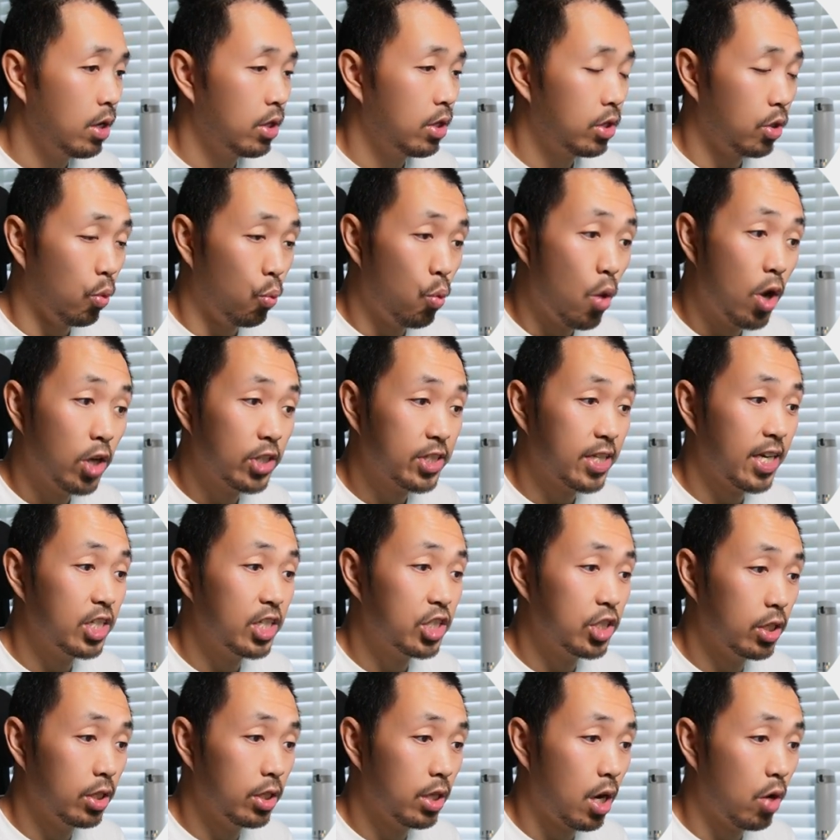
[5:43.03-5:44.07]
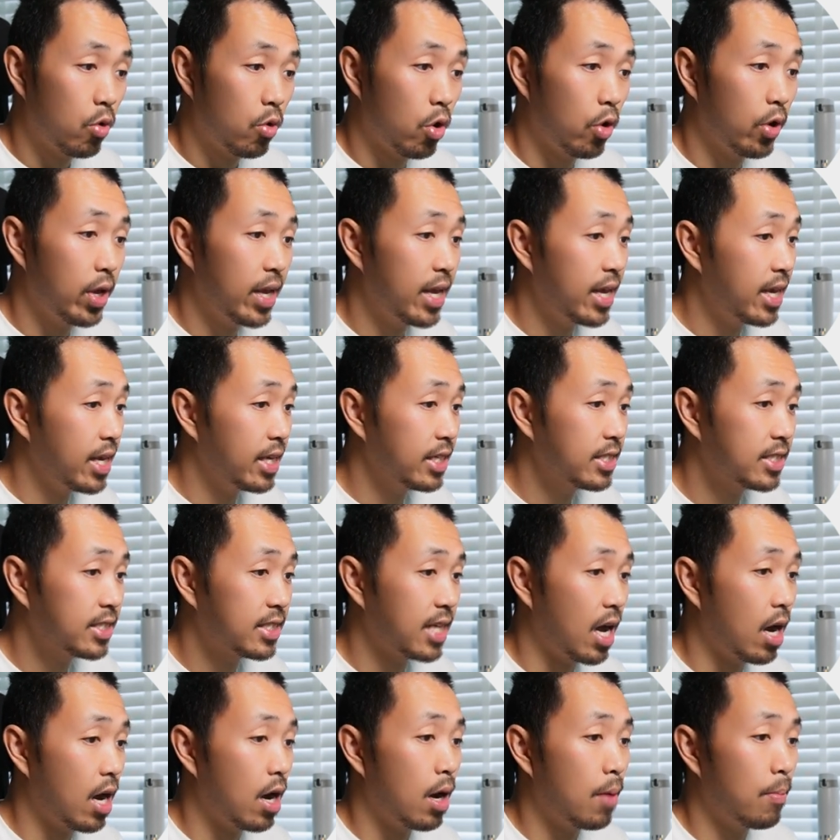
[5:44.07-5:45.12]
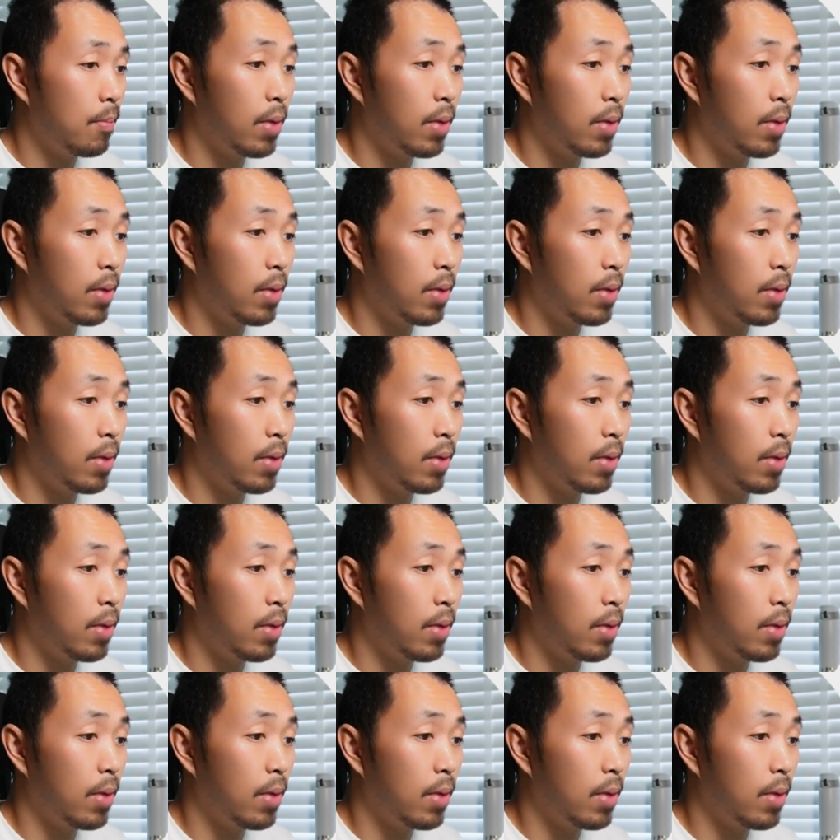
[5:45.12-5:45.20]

The worst case scenario is that